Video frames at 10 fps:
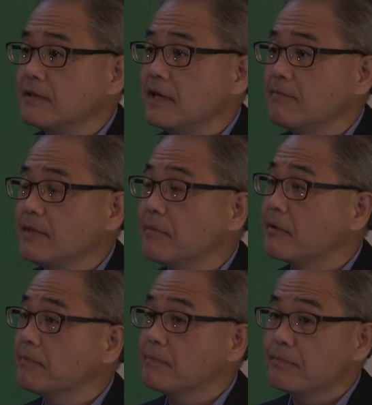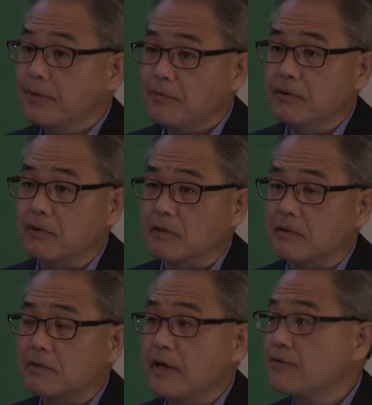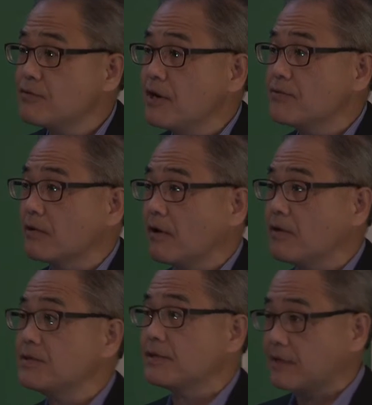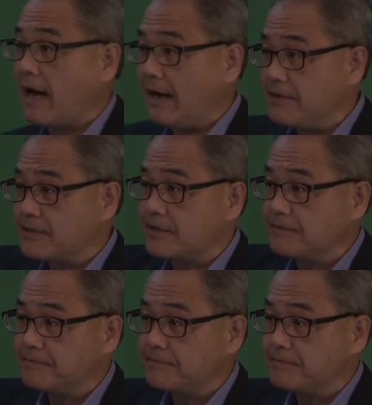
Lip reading: the per pupil educational cost is the highest.